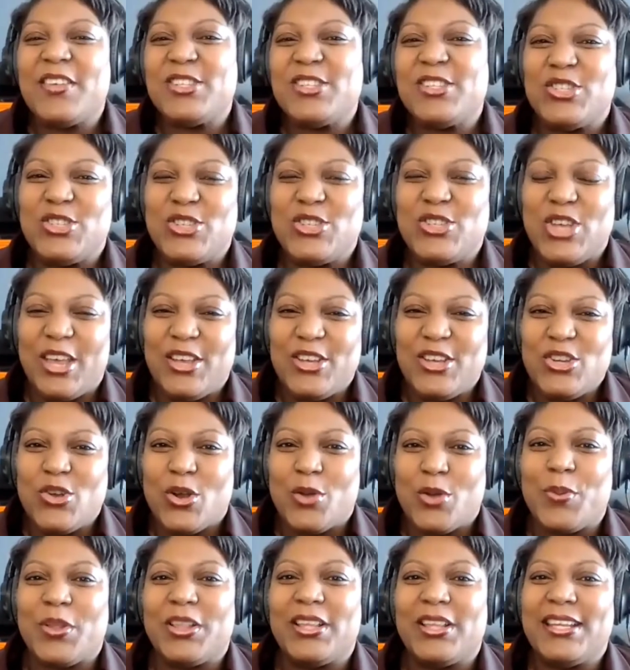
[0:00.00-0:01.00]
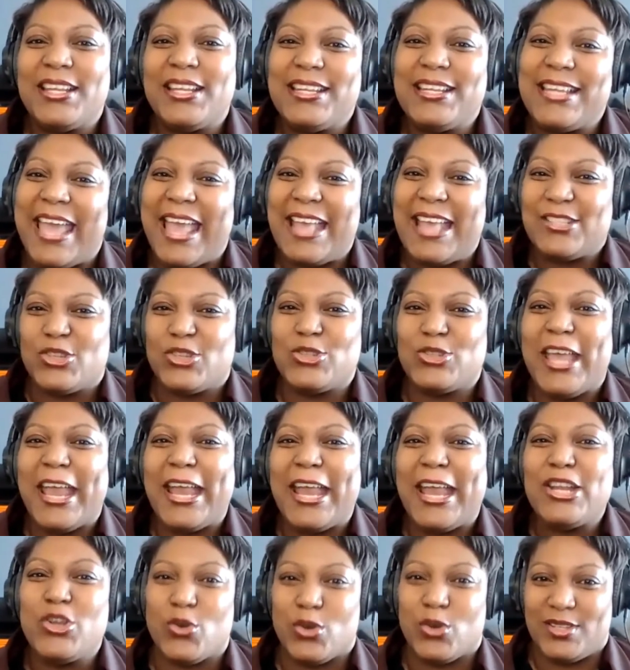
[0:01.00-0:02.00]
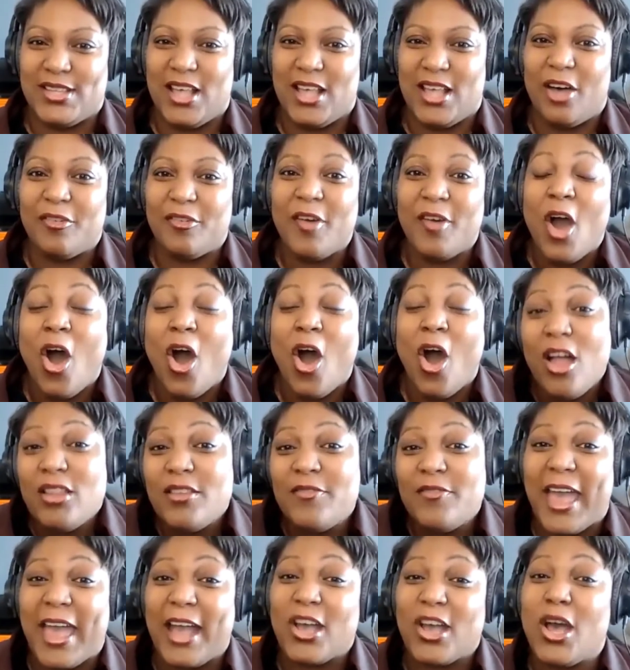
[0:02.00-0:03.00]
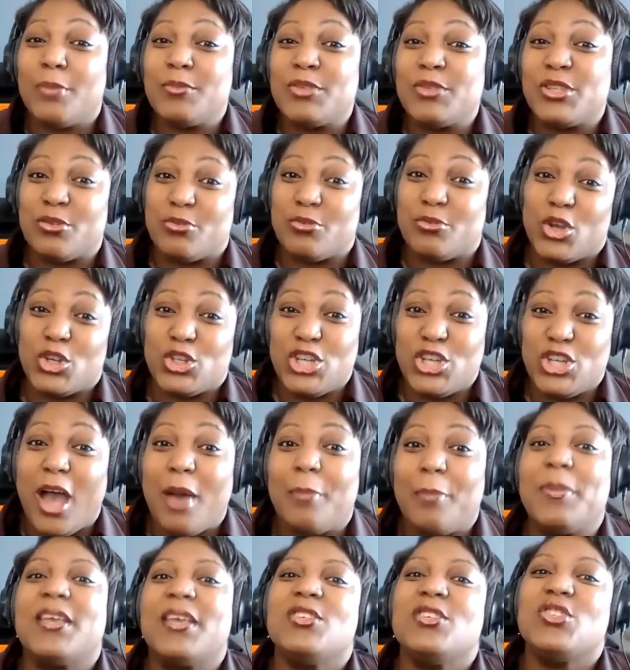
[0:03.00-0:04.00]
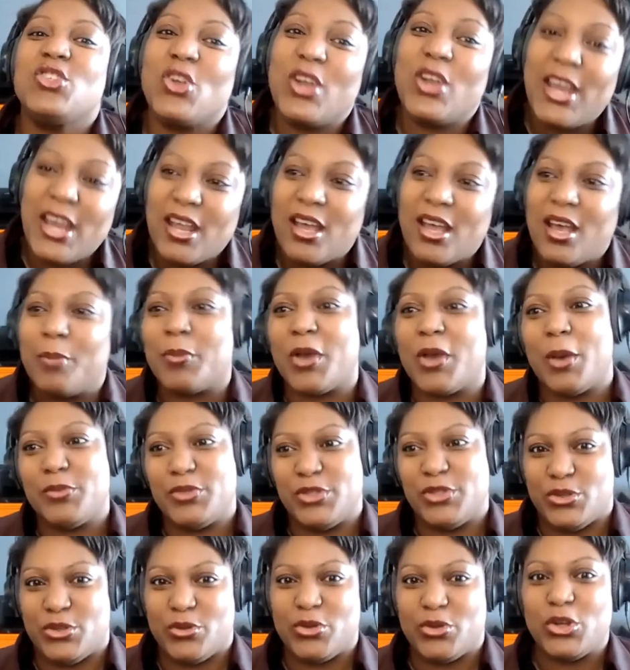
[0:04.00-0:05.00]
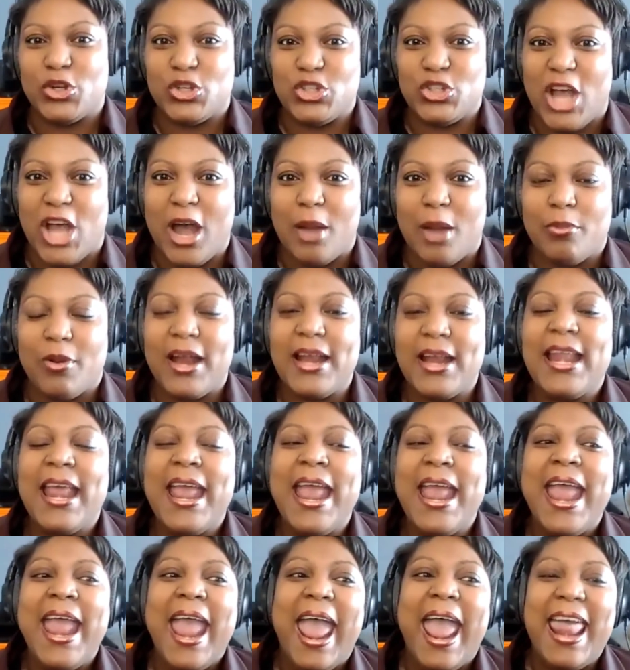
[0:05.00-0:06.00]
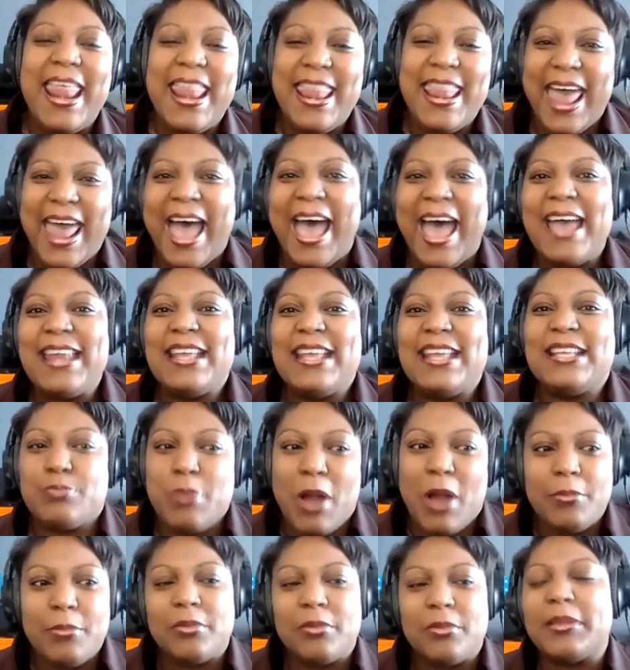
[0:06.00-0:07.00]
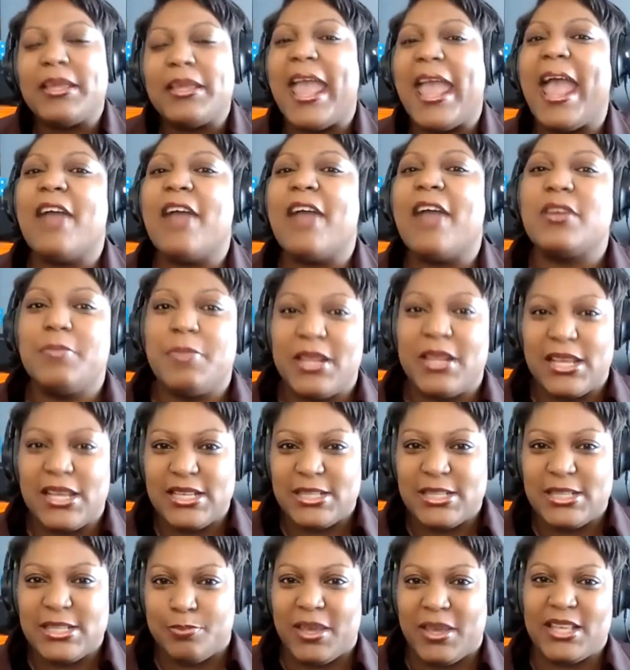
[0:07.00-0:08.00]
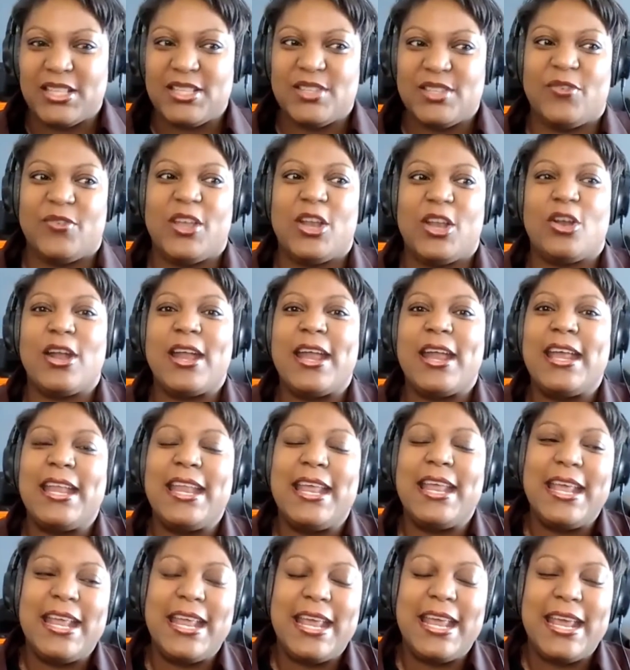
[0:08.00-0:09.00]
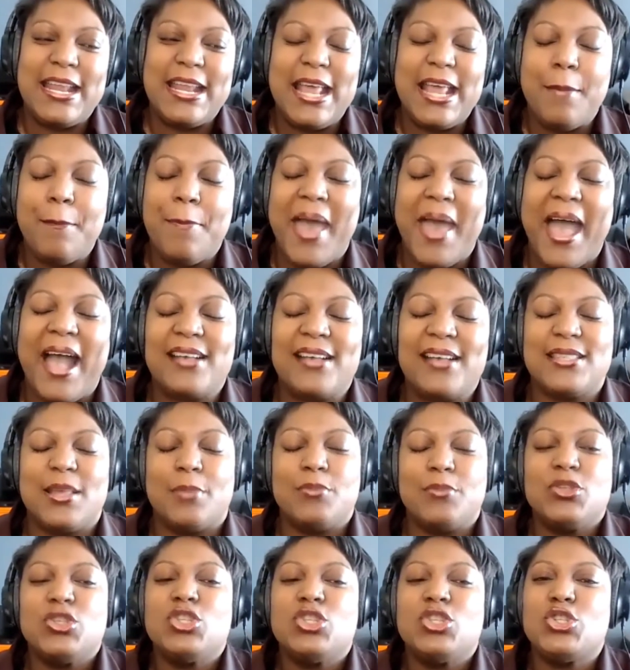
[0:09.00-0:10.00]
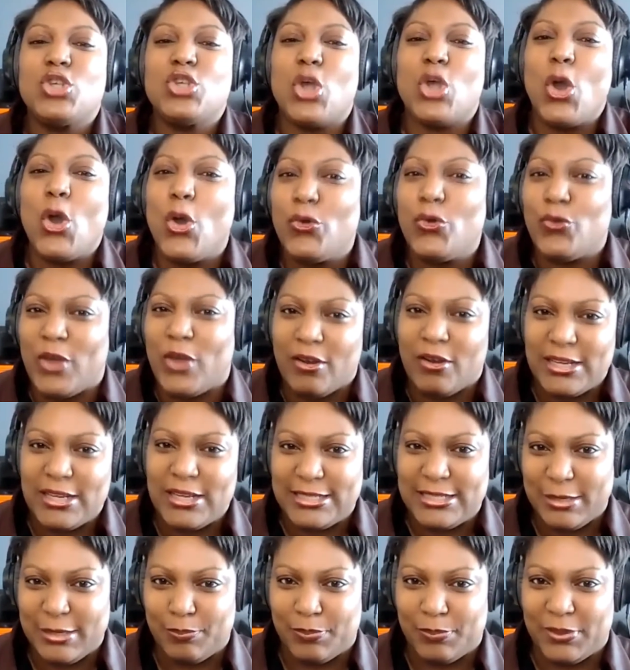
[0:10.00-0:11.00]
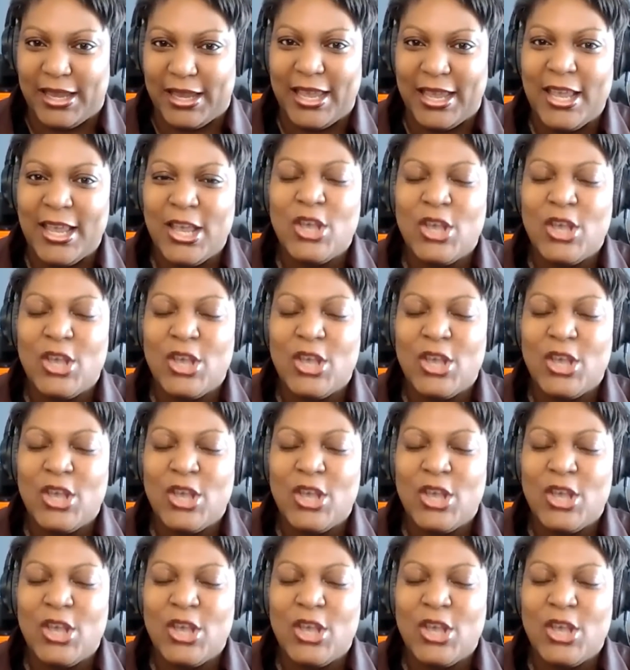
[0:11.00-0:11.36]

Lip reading: it's your ability to entertain yourself, all of that comes through your job because your income comes through your job, right? And that is probably everybody's biggest fear. It impacts them so very deeply.